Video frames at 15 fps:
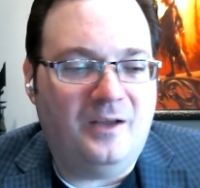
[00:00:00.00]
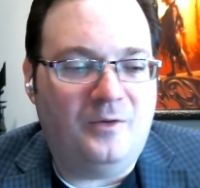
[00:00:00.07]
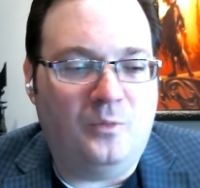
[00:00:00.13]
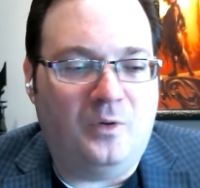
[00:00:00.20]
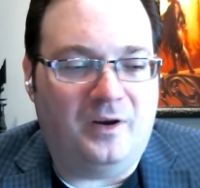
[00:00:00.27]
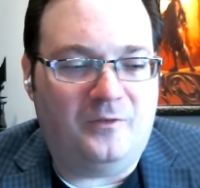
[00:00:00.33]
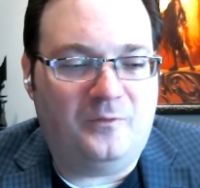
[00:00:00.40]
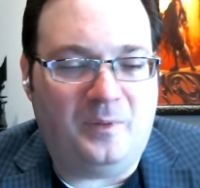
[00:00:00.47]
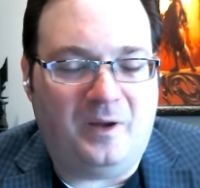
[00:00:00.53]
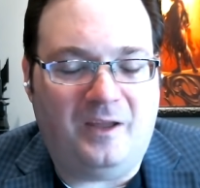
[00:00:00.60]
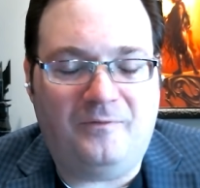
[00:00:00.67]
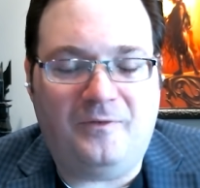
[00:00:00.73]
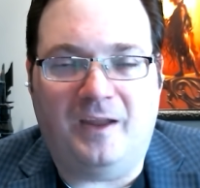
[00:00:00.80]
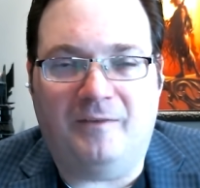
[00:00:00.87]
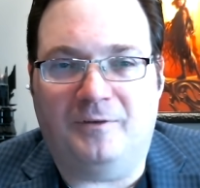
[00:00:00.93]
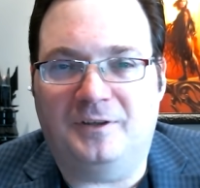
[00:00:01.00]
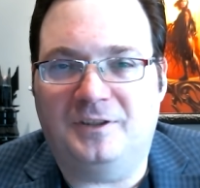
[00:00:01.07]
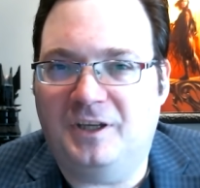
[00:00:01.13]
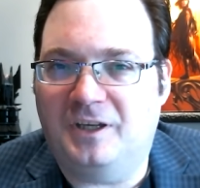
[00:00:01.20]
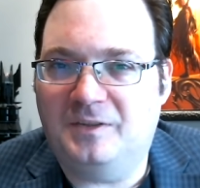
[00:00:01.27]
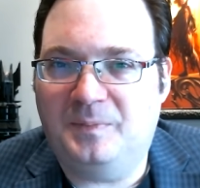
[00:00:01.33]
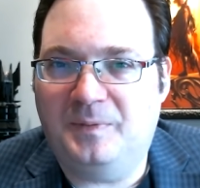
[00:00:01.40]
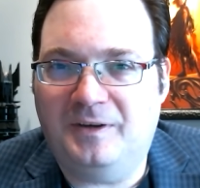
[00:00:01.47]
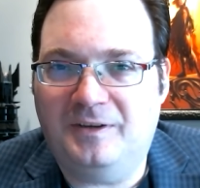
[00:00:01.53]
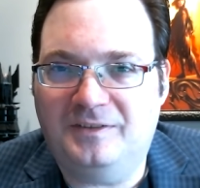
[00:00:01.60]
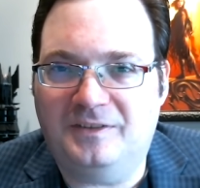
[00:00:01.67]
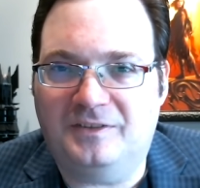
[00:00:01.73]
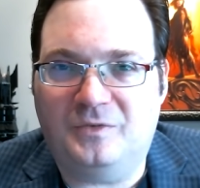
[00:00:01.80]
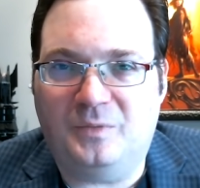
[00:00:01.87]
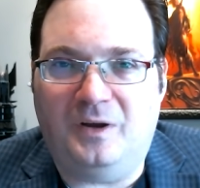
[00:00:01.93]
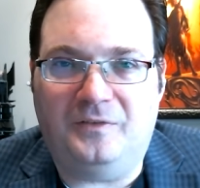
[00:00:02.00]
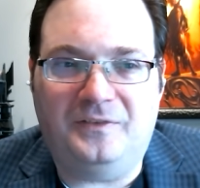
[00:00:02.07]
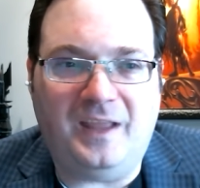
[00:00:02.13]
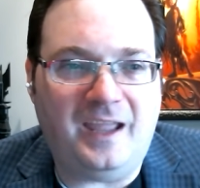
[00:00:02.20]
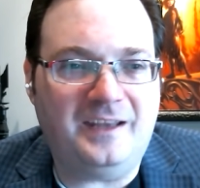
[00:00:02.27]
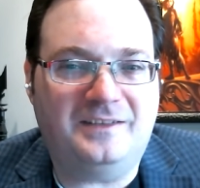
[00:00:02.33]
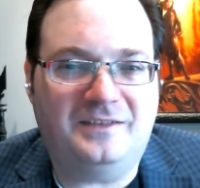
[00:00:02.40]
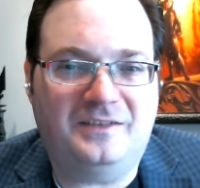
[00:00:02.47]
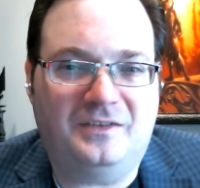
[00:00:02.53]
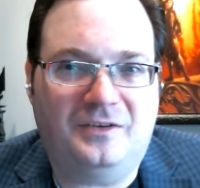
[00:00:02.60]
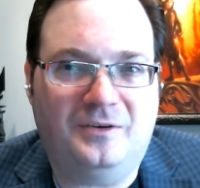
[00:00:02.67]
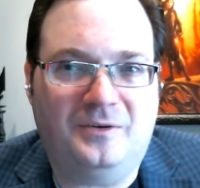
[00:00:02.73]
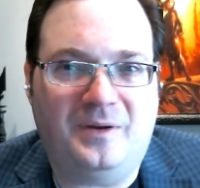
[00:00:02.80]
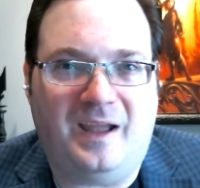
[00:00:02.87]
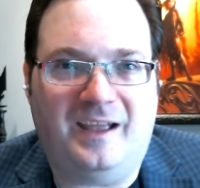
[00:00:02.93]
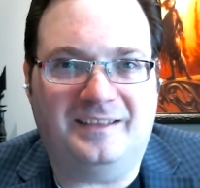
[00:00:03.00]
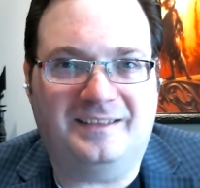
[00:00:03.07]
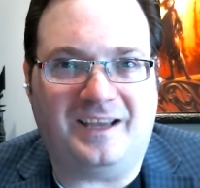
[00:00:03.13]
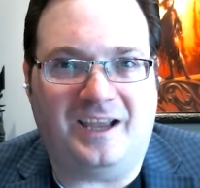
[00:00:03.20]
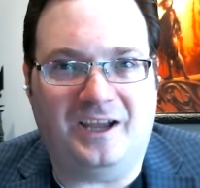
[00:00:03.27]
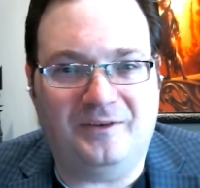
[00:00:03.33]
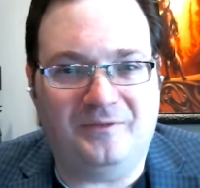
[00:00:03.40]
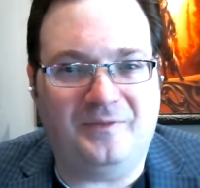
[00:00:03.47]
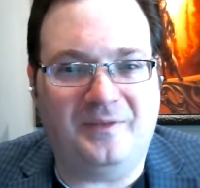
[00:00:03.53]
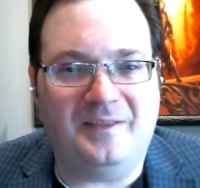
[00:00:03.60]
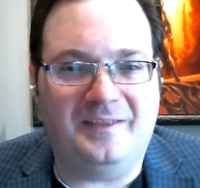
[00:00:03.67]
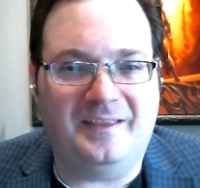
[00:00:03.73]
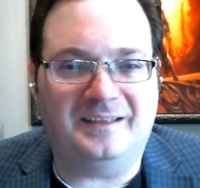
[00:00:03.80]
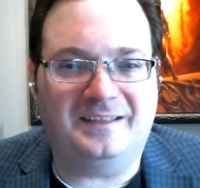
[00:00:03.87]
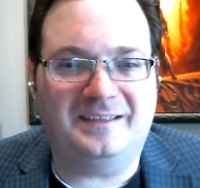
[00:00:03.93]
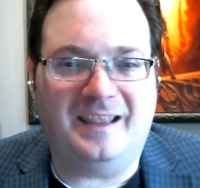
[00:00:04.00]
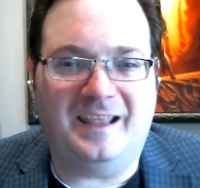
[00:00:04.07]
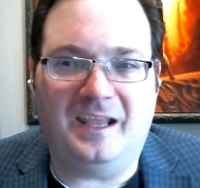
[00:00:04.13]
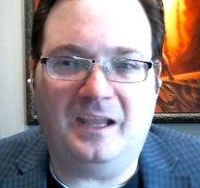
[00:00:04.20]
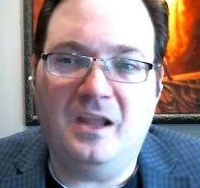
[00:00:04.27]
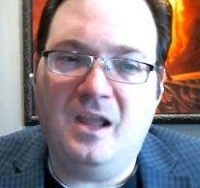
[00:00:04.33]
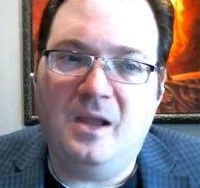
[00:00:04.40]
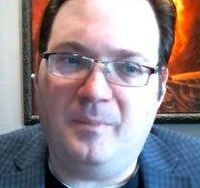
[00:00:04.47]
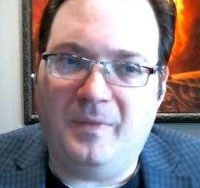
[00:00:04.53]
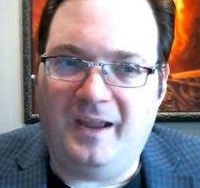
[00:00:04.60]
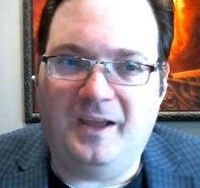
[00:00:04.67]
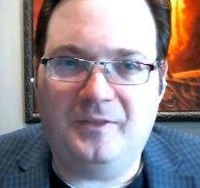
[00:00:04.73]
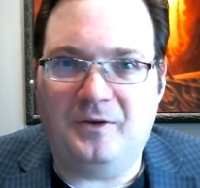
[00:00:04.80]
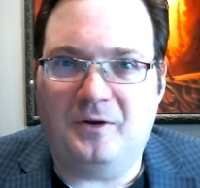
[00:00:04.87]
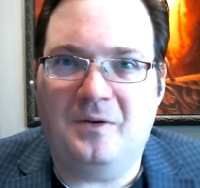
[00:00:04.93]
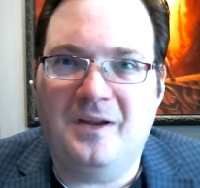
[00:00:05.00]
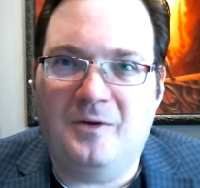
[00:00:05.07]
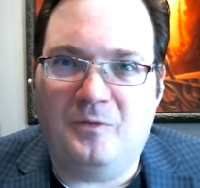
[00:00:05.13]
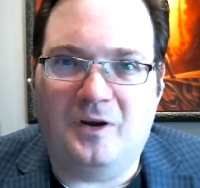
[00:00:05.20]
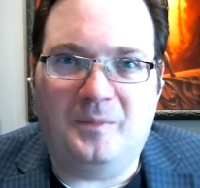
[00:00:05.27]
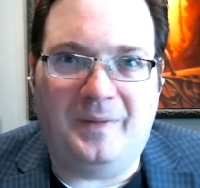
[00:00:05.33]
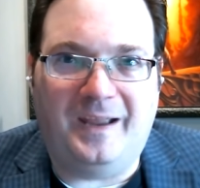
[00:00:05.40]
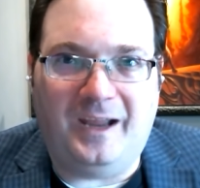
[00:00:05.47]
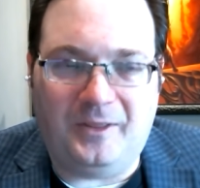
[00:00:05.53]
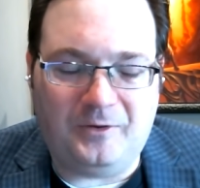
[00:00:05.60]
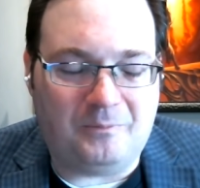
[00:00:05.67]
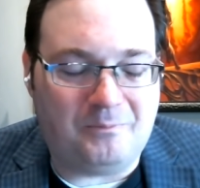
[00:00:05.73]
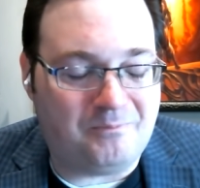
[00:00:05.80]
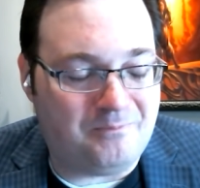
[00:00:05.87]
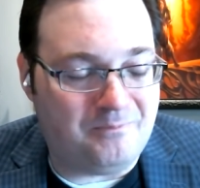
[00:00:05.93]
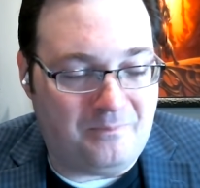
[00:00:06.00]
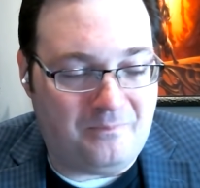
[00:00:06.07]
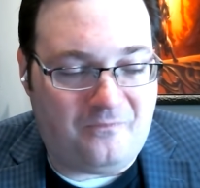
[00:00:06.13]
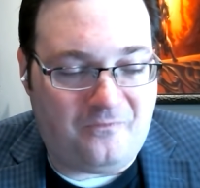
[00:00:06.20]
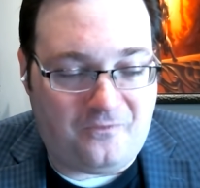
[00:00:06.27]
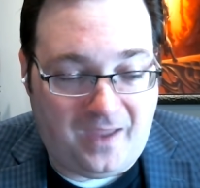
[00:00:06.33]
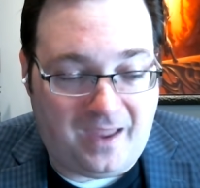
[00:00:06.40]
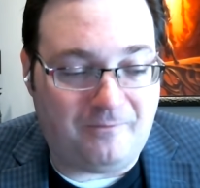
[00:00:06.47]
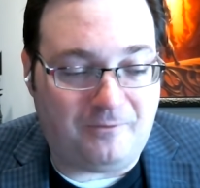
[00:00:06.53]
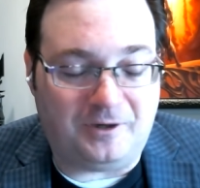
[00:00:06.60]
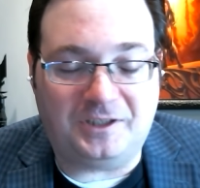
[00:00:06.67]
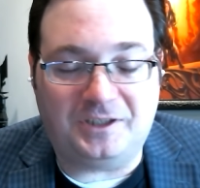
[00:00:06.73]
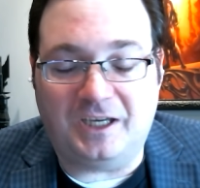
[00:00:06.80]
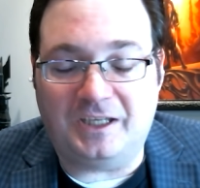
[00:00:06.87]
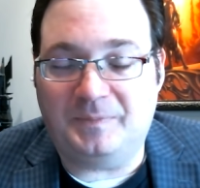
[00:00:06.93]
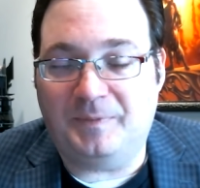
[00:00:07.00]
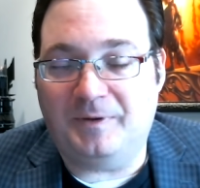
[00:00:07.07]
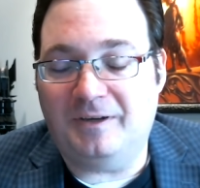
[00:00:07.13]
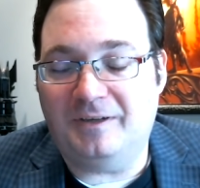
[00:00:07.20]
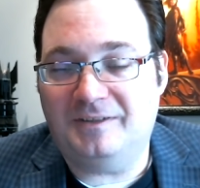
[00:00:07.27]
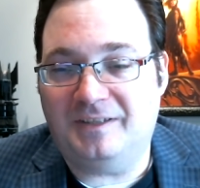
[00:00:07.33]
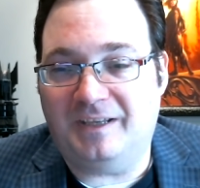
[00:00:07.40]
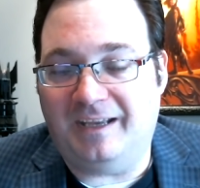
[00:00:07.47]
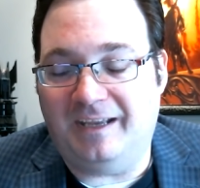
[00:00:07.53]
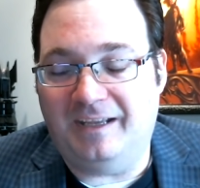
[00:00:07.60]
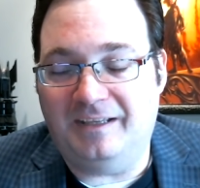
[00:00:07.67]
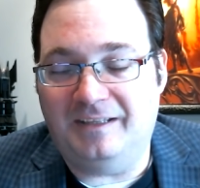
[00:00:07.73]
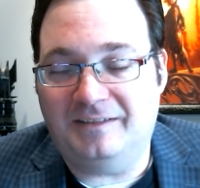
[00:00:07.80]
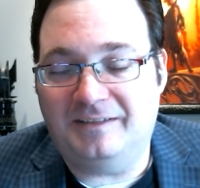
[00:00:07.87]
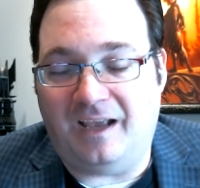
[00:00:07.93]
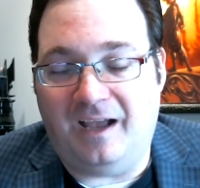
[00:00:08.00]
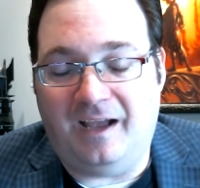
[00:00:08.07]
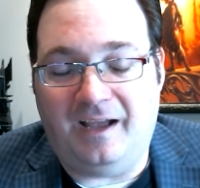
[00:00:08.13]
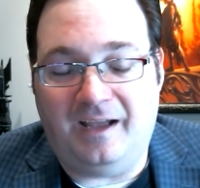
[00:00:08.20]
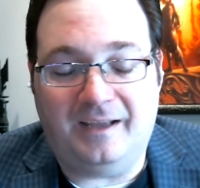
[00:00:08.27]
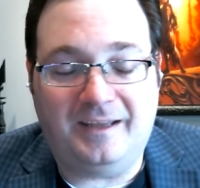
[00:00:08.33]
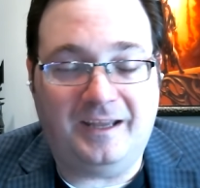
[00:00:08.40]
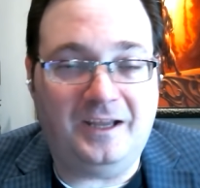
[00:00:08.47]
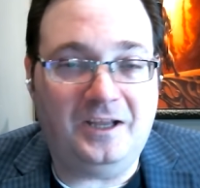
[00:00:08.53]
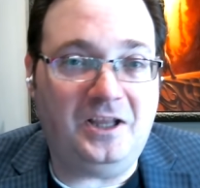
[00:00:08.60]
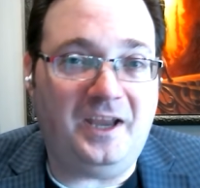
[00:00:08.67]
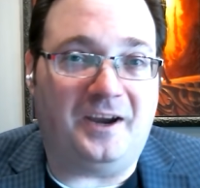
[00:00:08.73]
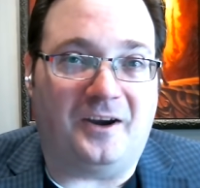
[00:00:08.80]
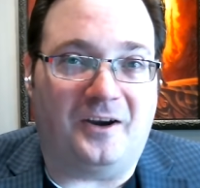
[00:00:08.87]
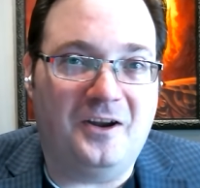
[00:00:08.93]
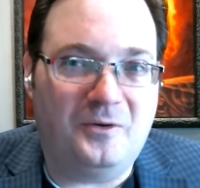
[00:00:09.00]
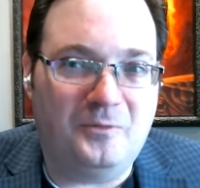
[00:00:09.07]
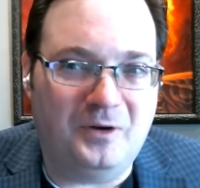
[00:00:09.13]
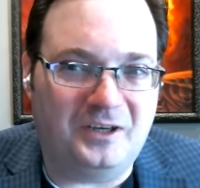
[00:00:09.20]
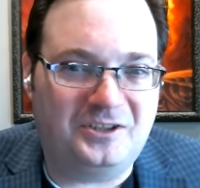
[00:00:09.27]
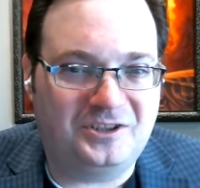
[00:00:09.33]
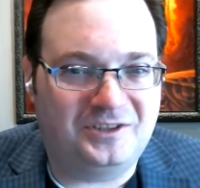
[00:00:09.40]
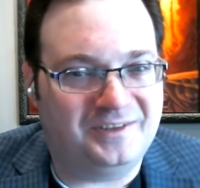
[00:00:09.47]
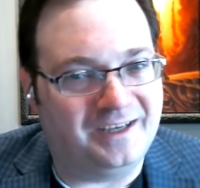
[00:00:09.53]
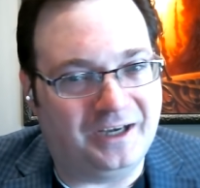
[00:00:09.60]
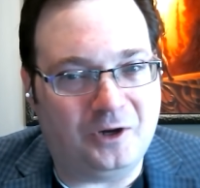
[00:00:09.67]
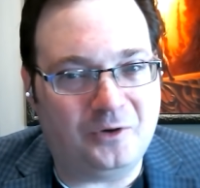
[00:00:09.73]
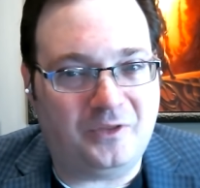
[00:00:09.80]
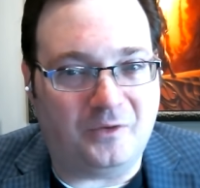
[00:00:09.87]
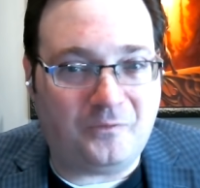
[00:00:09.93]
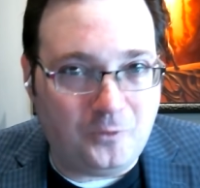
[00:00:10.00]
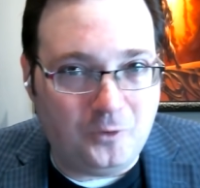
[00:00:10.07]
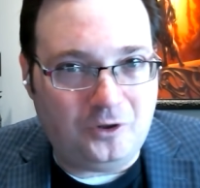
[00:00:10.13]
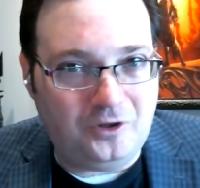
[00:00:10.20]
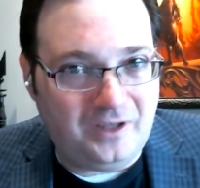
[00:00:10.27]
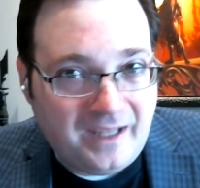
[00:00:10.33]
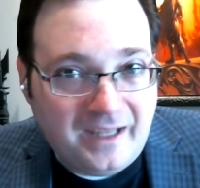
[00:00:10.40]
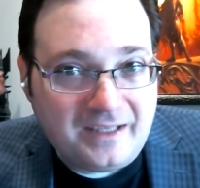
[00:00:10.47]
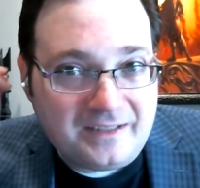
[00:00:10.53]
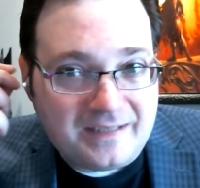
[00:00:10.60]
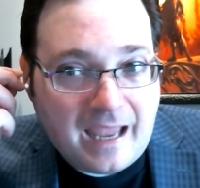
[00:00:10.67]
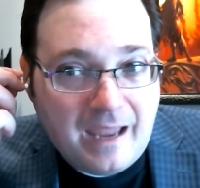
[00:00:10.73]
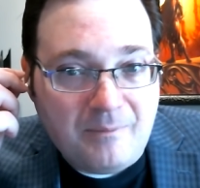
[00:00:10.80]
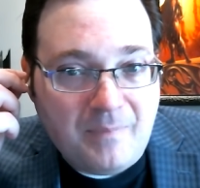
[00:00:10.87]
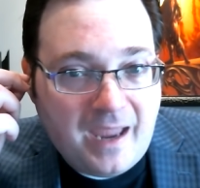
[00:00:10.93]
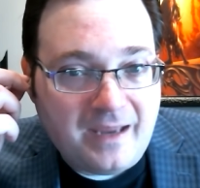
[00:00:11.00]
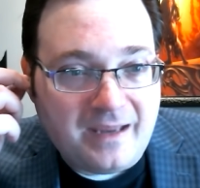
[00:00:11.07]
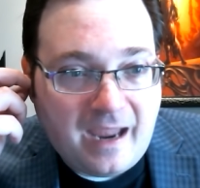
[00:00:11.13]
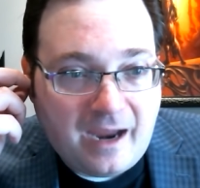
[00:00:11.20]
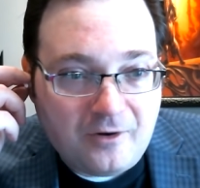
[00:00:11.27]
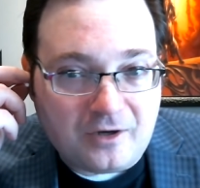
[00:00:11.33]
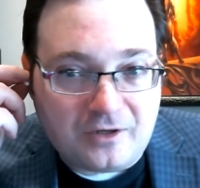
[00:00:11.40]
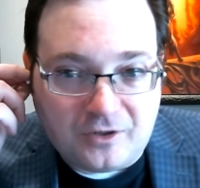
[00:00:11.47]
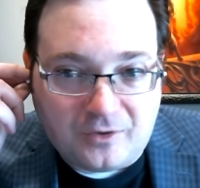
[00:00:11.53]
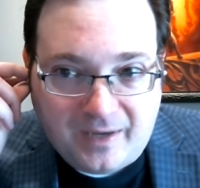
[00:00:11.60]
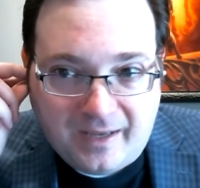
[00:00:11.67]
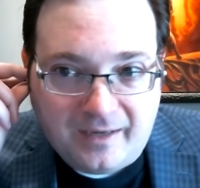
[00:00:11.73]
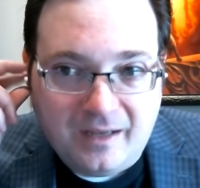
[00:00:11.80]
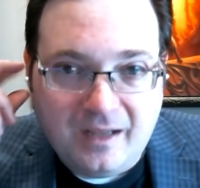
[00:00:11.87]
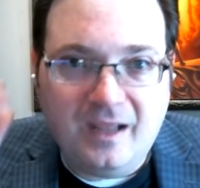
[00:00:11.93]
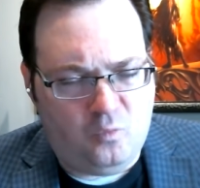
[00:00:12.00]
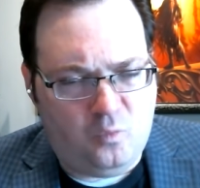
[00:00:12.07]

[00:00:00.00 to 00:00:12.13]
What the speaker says: One of my favorite Shakespeare's is Twelfth Night, who has kind of this thing. One of my other favorite Shakespeare's is King Lear, which, the fool is a main character in.